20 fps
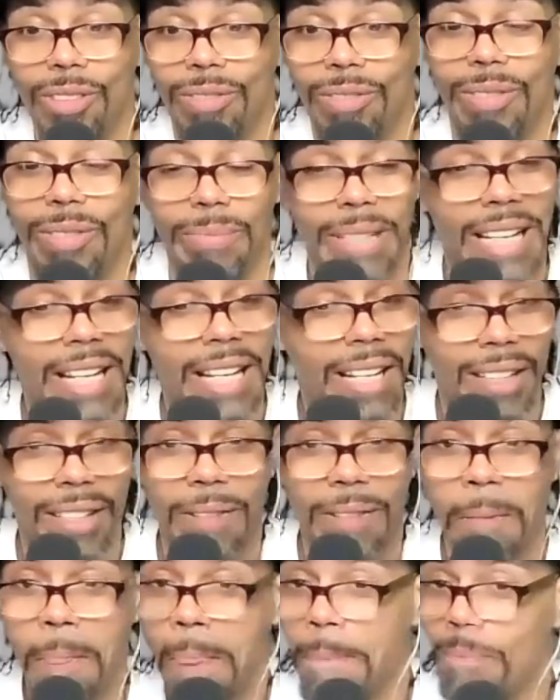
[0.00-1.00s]
From there,
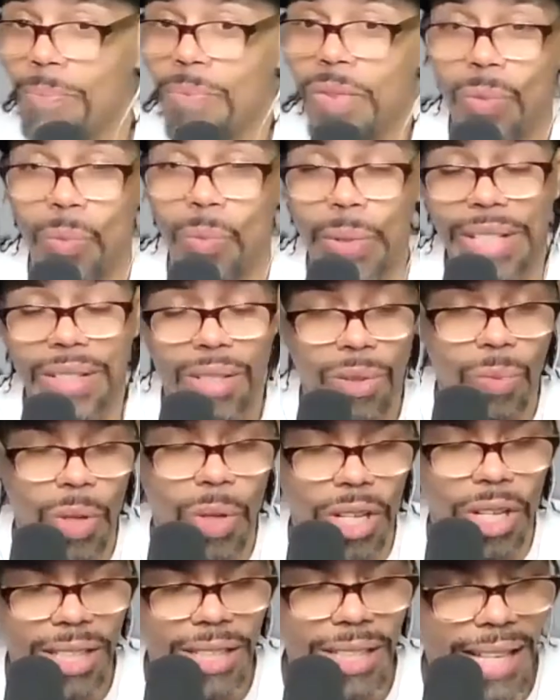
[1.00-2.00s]
went to
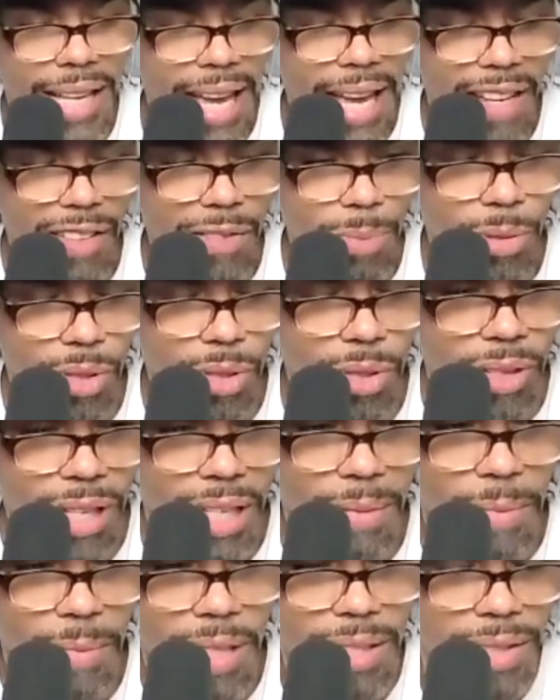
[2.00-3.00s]
work in the CAVE
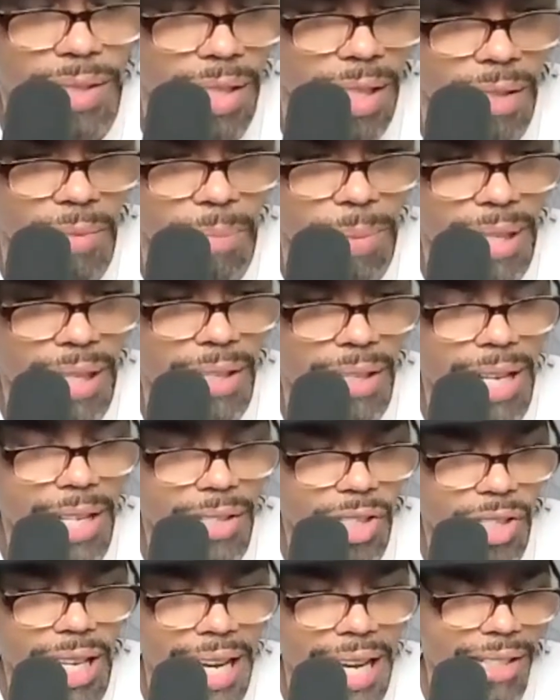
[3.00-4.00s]
program as a peer
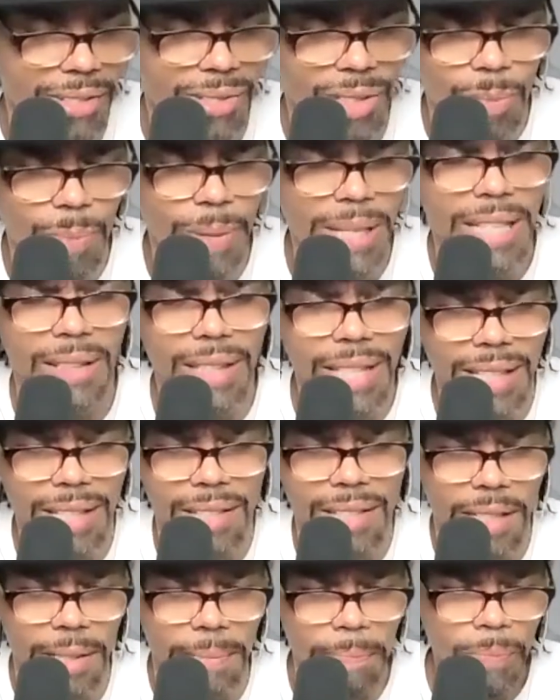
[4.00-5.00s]
educator and speed
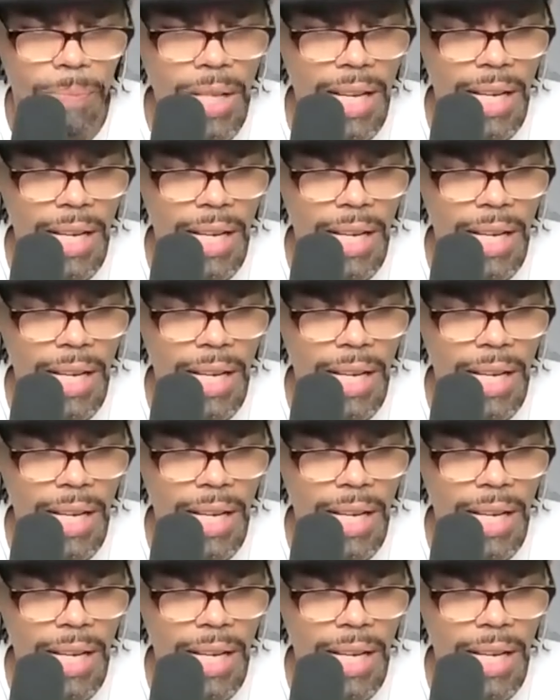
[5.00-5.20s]
things up.